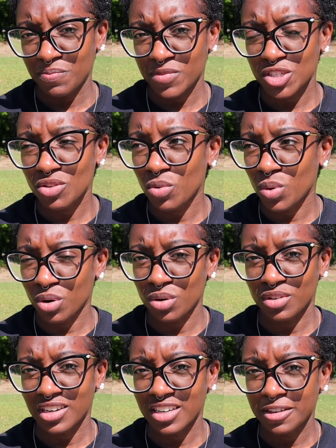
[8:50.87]
to the
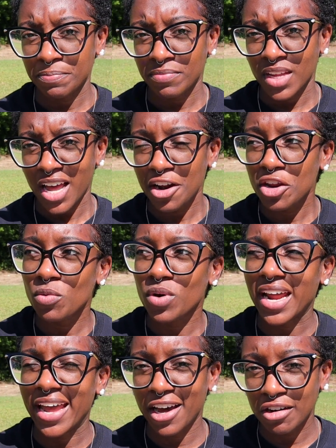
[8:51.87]
world? How do you
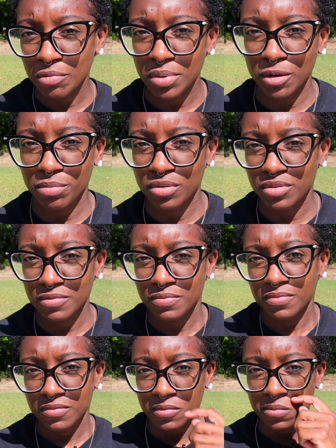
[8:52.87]
want to help people?
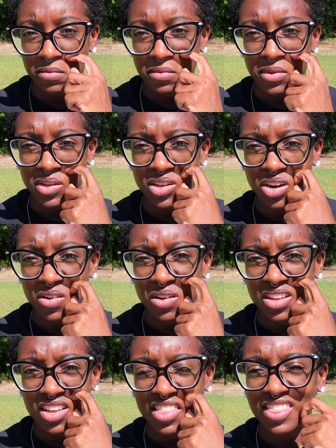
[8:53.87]
You know,
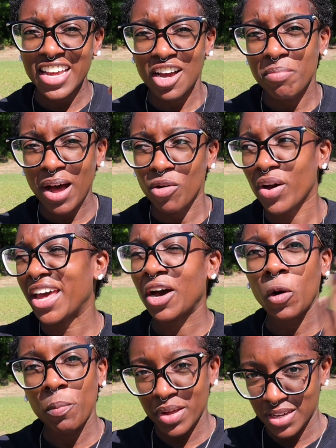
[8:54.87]
think about
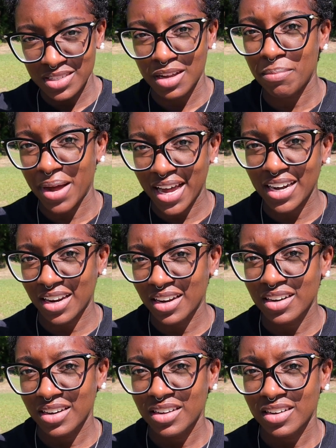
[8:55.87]
helping somebody.
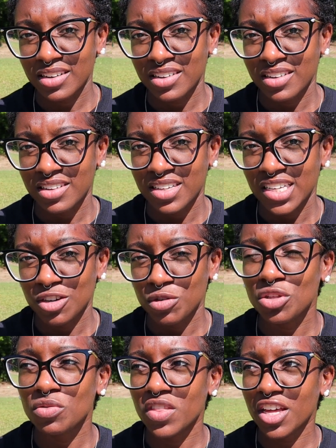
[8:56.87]

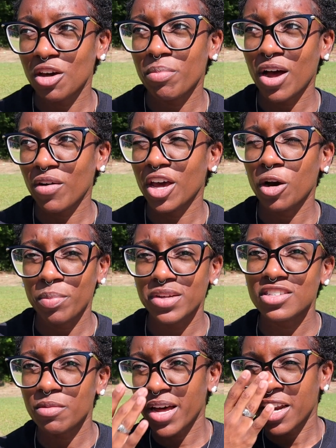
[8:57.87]
When you think about helping
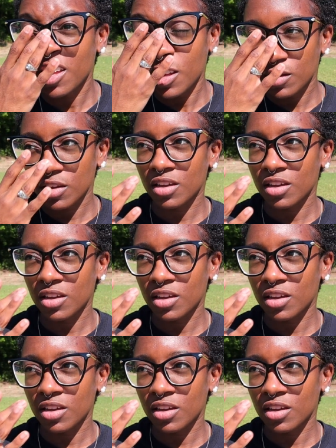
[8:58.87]
somebody,